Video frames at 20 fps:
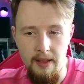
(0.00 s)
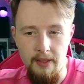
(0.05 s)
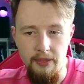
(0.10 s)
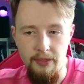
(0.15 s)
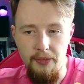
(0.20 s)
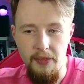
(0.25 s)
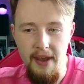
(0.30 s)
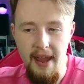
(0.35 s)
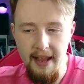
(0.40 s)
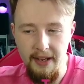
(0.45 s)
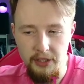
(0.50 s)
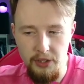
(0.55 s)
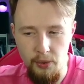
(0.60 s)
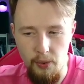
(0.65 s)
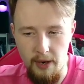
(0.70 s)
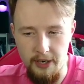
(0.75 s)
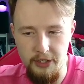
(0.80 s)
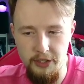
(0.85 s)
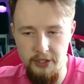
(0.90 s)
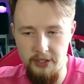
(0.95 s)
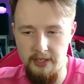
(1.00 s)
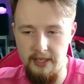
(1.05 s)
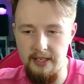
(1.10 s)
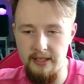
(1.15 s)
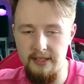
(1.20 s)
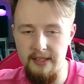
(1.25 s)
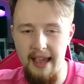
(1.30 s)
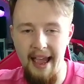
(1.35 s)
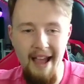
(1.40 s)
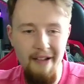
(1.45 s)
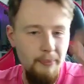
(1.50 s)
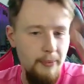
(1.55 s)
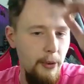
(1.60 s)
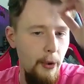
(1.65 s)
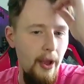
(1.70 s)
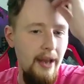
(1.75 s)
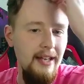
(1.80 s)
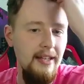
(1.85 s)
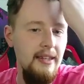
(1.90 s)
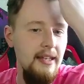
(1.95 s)
The next question is, have we got
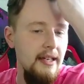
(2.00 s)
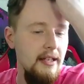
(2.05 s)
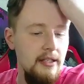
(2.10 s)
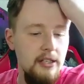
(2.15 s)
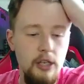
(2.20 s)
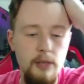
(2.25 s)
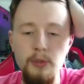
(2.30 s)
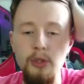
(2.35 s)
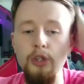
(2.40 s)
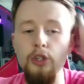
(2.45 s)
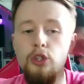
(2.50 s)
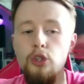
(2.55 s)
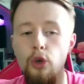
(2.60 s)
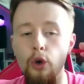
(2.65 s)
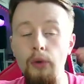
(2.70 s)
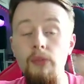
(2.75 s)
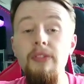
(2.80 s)
anything in terms of the store?